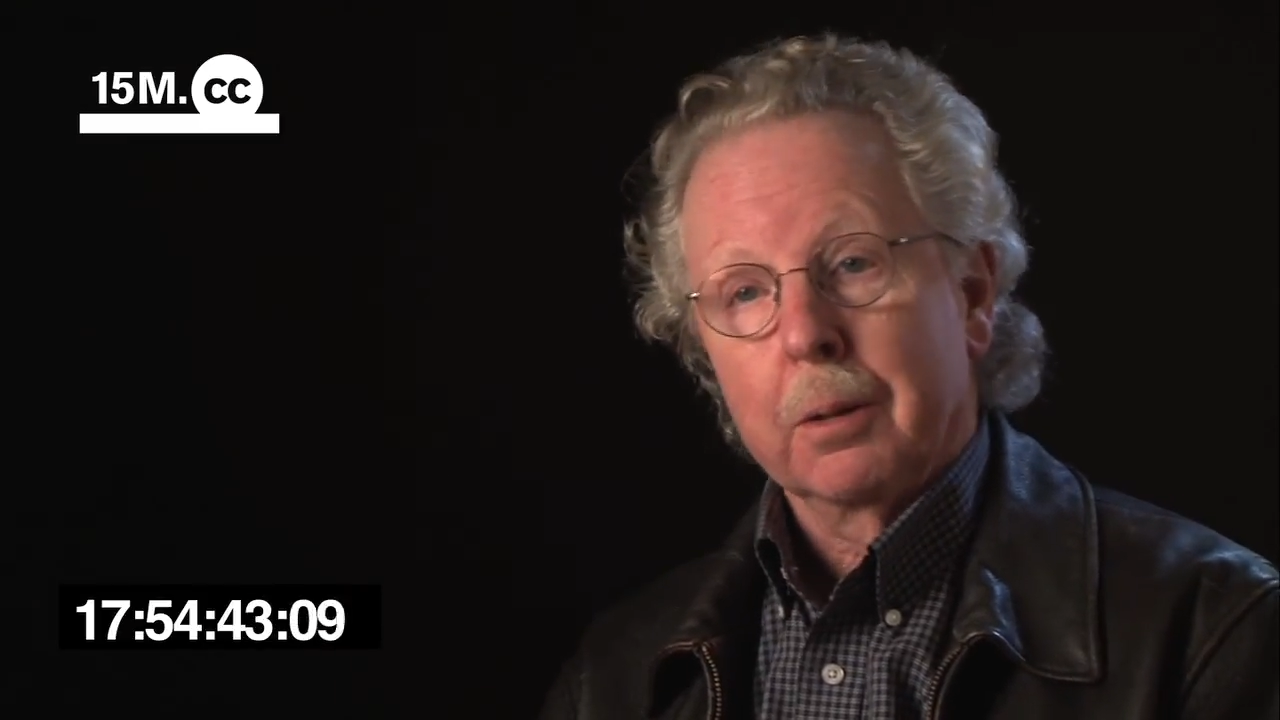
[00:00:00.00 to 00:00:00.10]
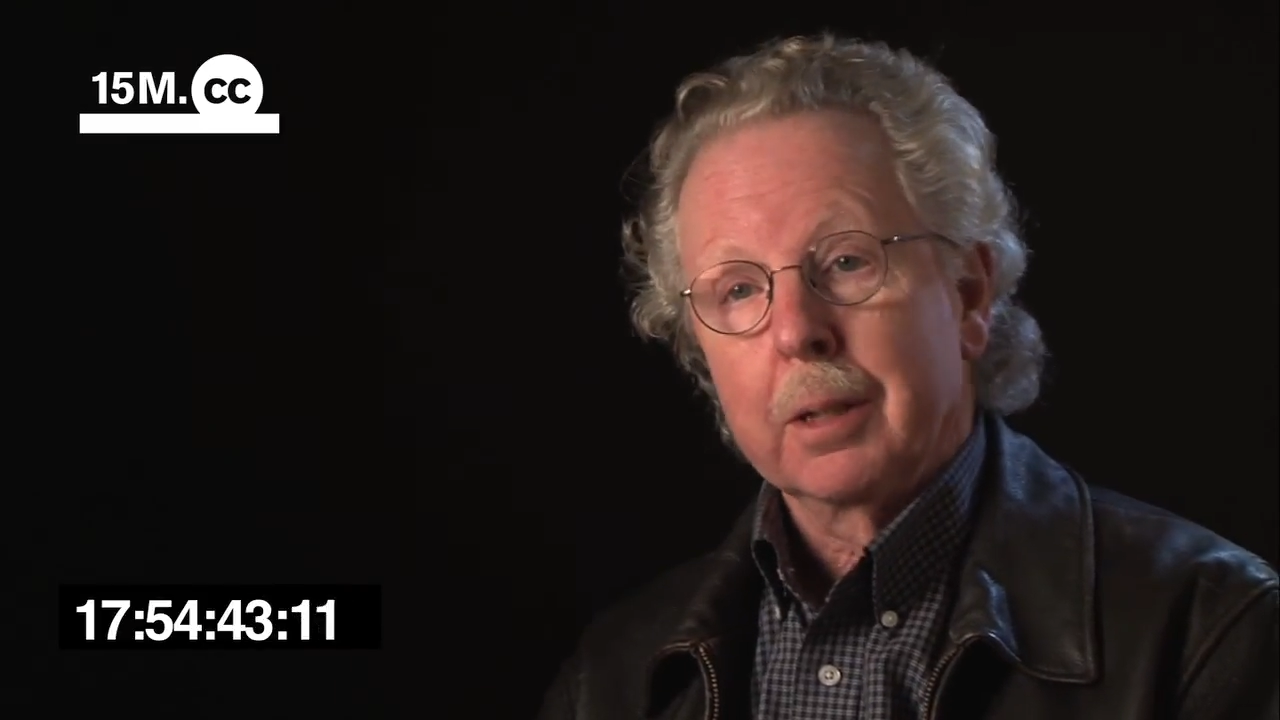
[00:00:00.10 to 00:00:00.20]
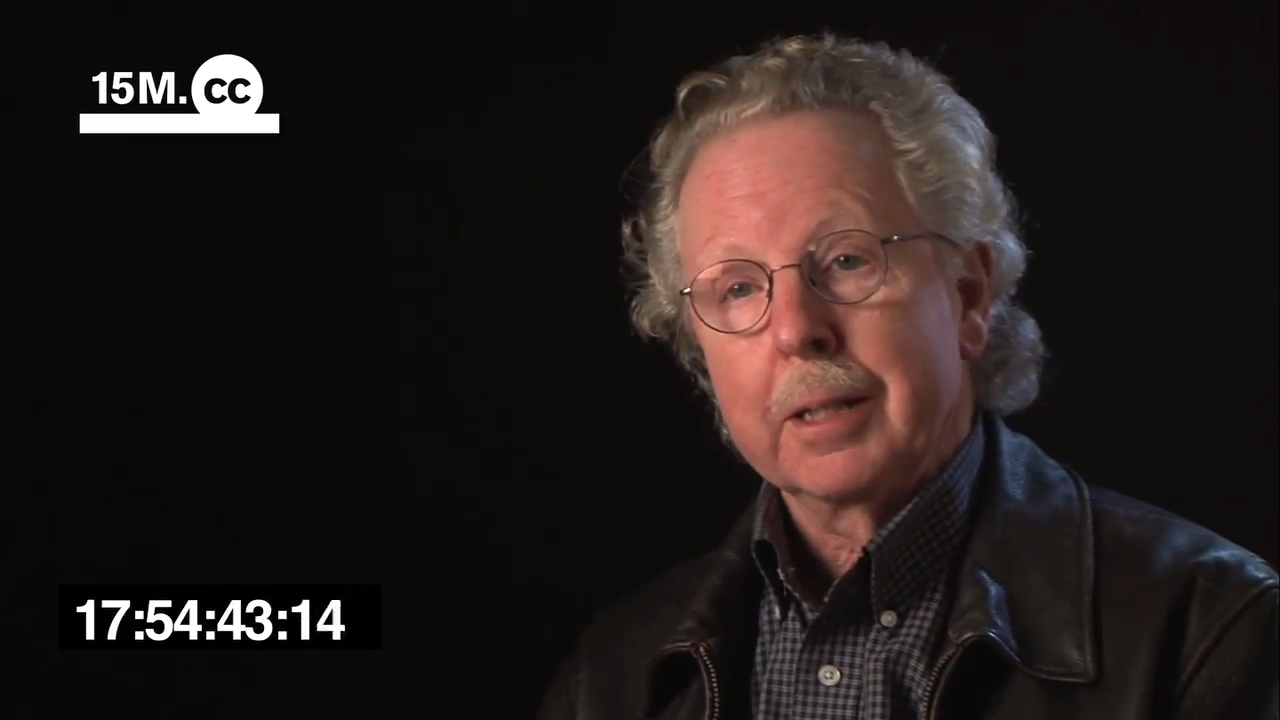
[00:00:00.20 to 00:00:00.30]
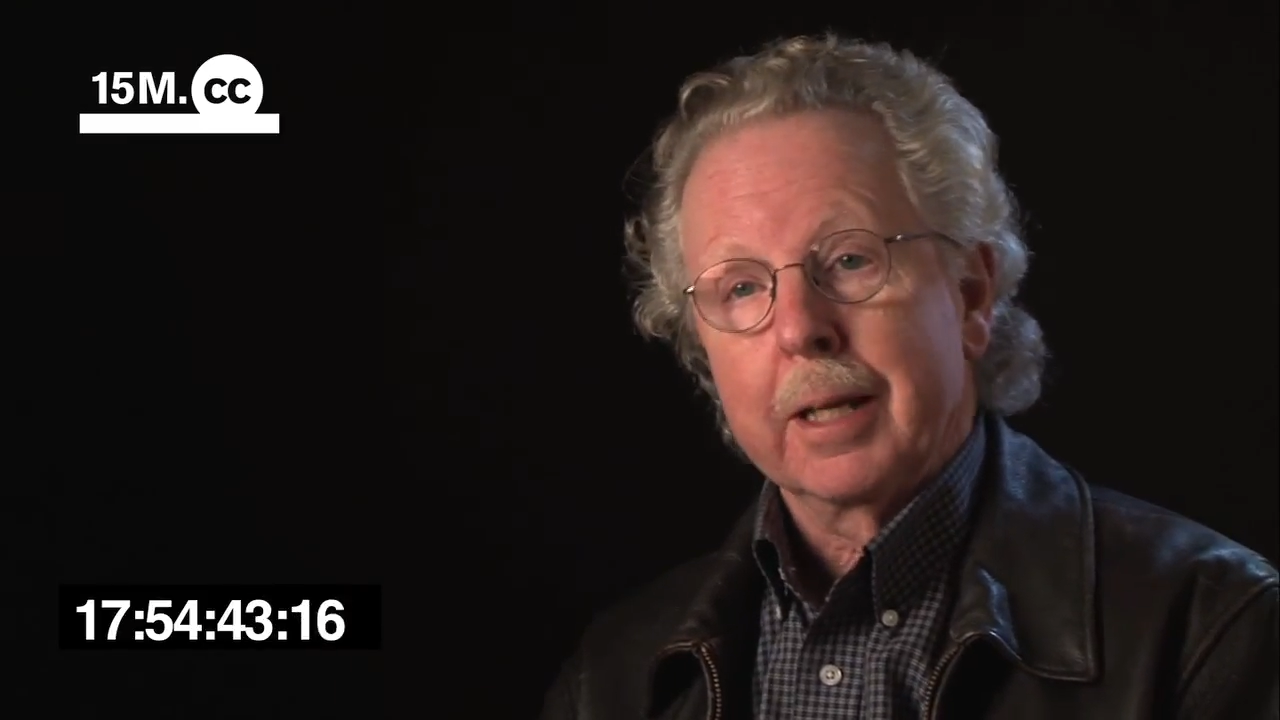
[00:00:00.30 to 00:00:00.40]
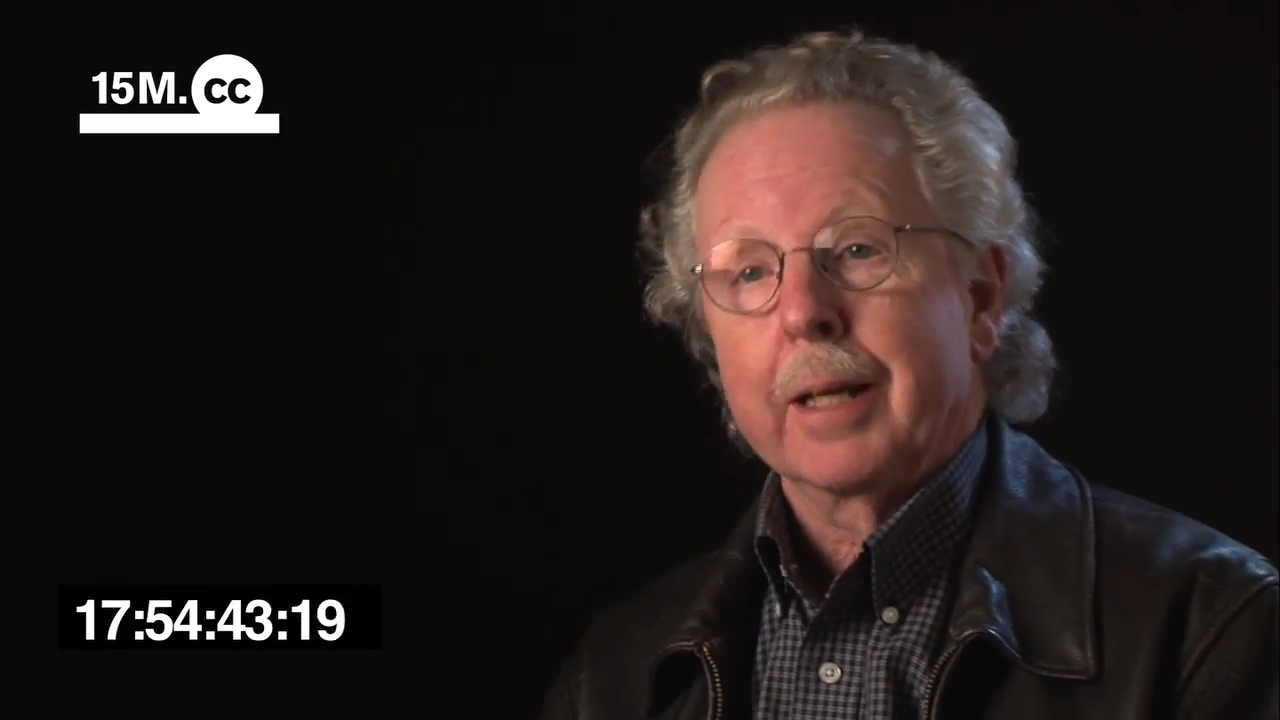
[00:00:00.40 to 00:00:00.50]

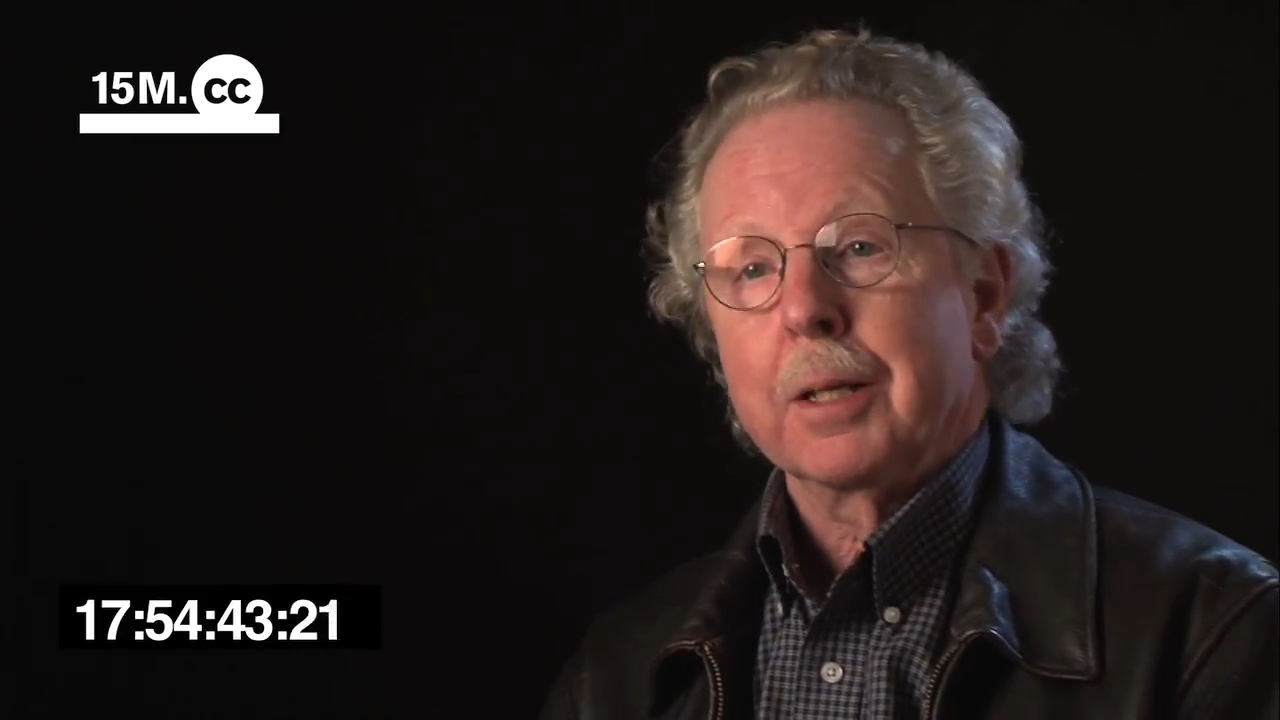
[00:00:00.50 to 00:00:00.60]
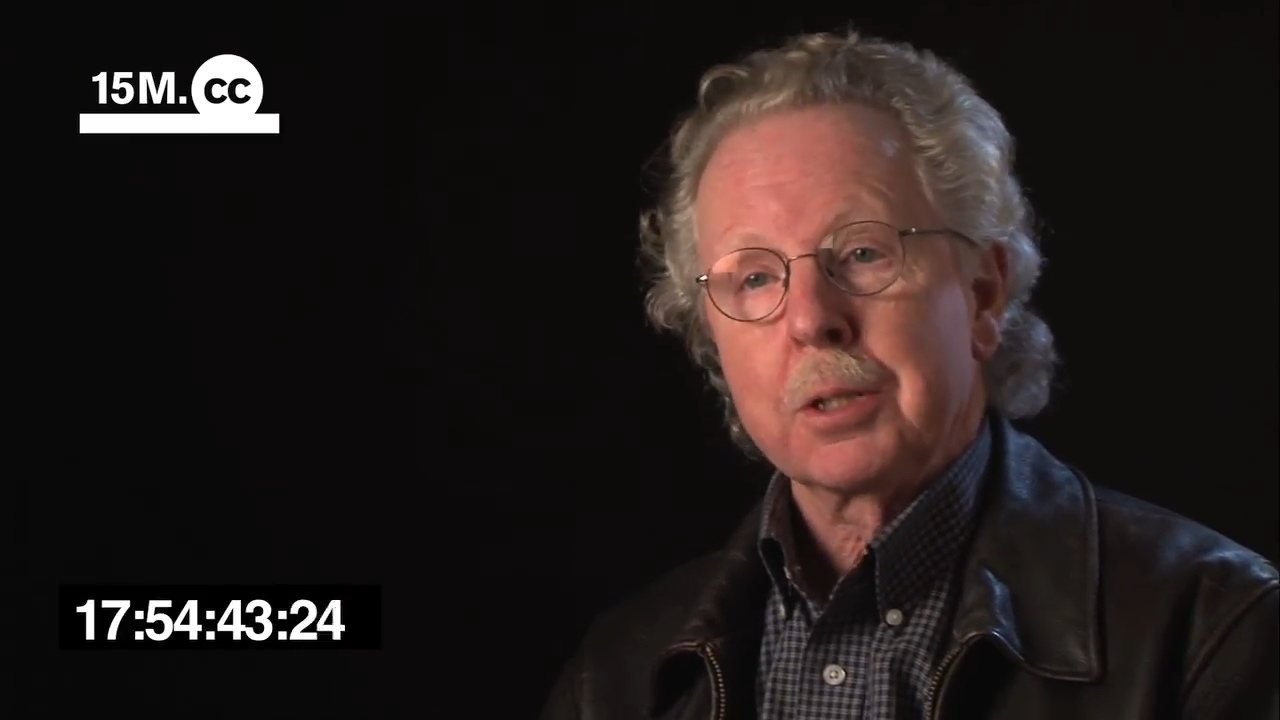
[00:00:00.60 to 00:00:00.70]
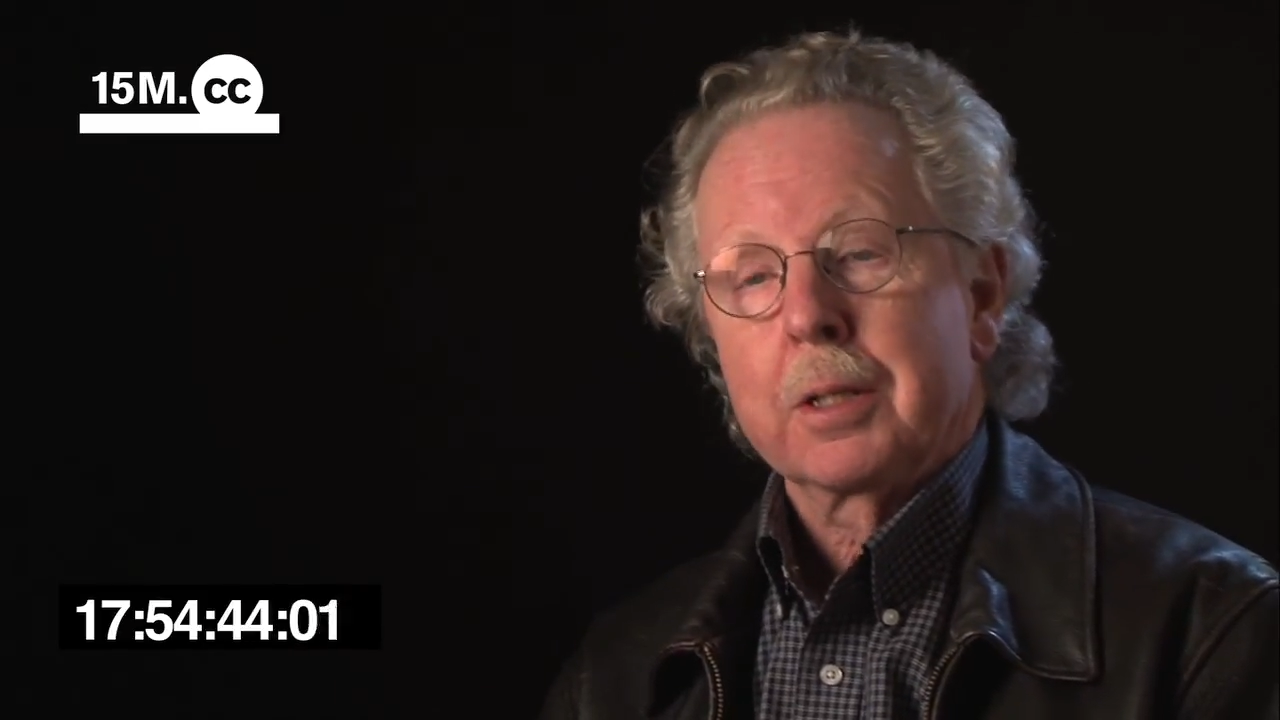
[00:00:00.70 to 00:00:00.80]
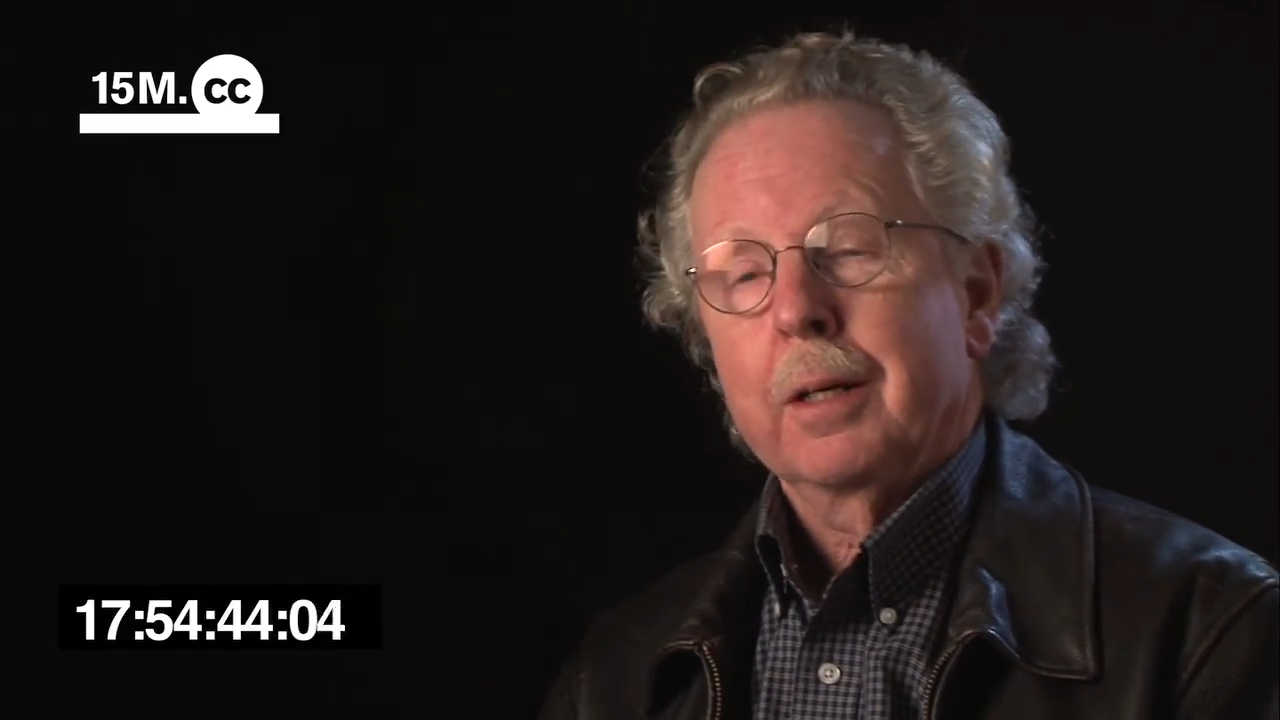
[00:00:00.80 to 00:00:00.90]
early days